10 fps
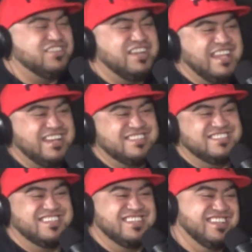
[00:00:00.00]
So
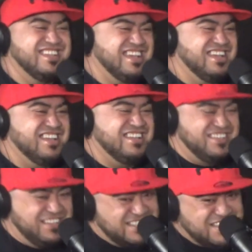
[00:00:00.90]
ladies,
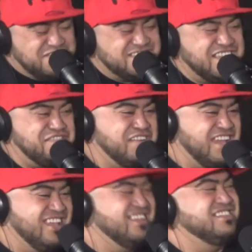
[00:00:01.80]
you guys have a safe
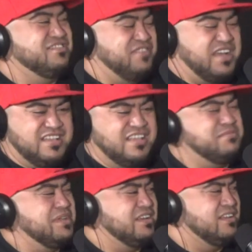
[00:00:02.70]
night. Fuck
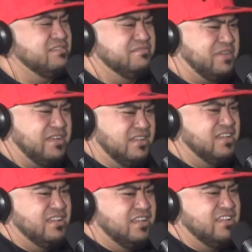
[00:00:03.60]
yeah, man. But
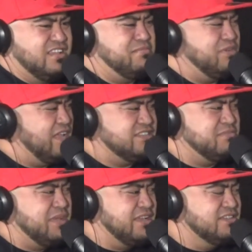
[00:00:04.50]
yeah, but you had
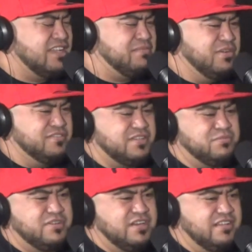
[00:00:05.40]
to make an example of
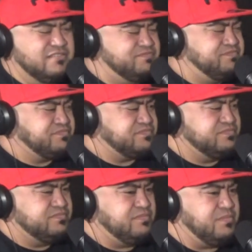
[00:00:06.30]
someone, eh? What
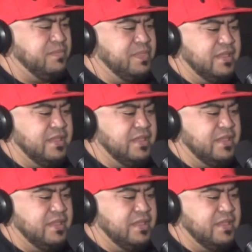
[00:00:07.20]
club was that?